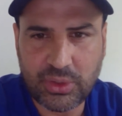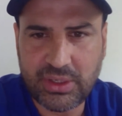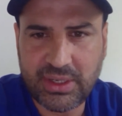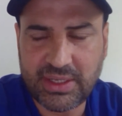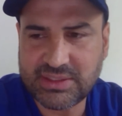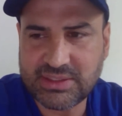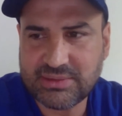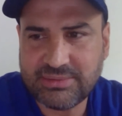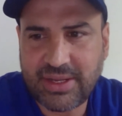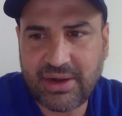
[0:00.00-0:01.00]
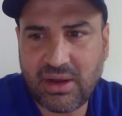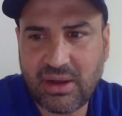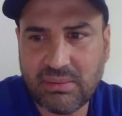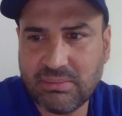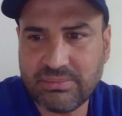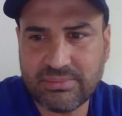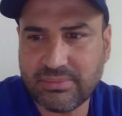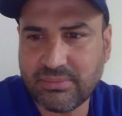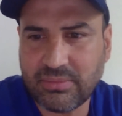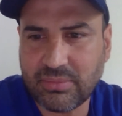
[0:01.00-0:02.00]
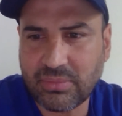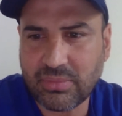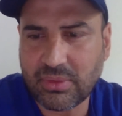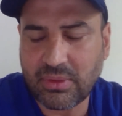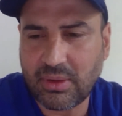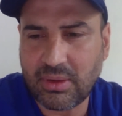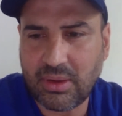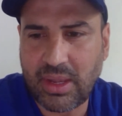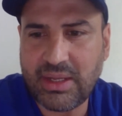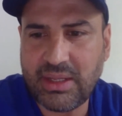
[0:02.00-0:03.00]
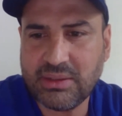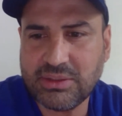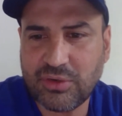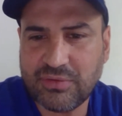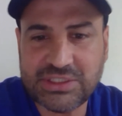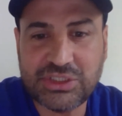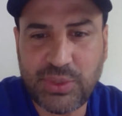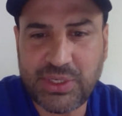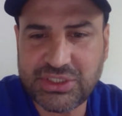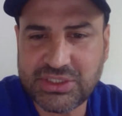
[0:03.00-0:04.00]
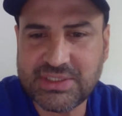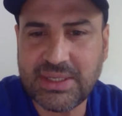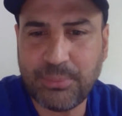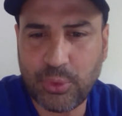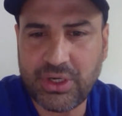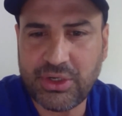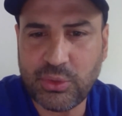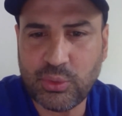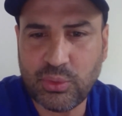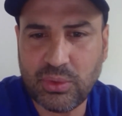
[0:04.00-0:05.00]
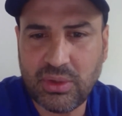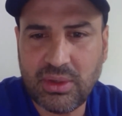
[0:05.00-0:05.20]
in case there are any sort of situations they're put into,